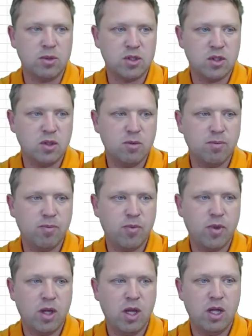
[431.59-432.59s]
We
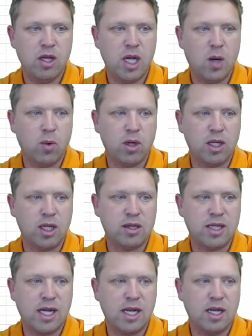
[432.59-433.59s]
resume. Now we're going
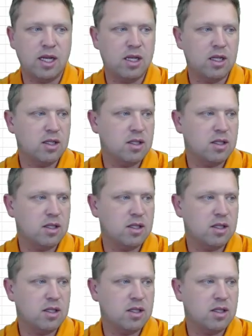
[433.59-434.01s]
to get that.